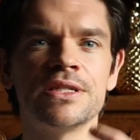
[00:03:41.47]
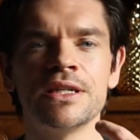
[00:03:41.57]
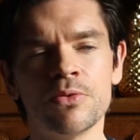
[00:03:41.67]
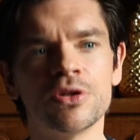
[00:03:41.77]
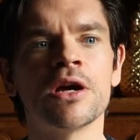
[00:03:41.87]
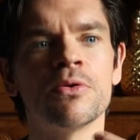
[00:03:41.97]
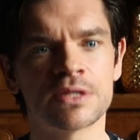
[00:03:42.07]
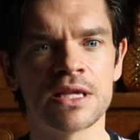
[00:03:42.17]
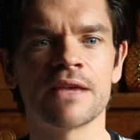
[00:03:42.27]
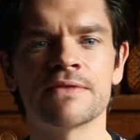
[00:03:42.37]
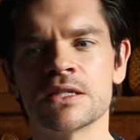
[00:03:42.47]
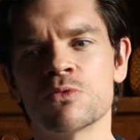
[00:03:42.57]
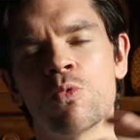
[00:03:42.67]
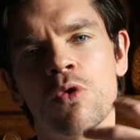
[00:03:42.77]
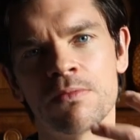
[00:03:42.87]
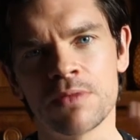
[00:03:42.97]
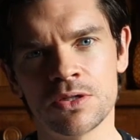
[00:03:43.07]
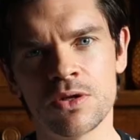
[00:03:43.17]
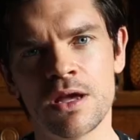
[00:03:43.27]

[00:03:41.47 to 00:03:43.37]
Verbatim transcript: Cedarwood I always think gives this warmth to